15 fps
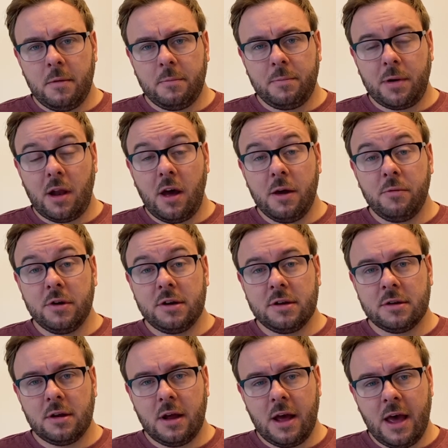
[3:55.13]
plywood,
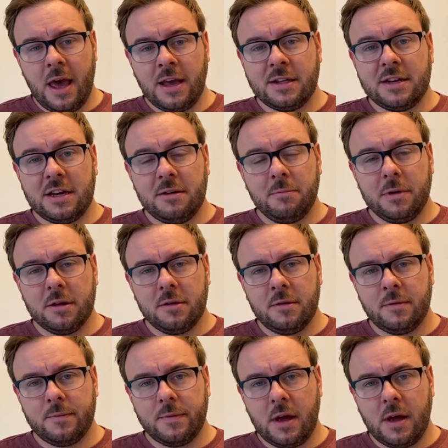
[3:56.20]
18mm,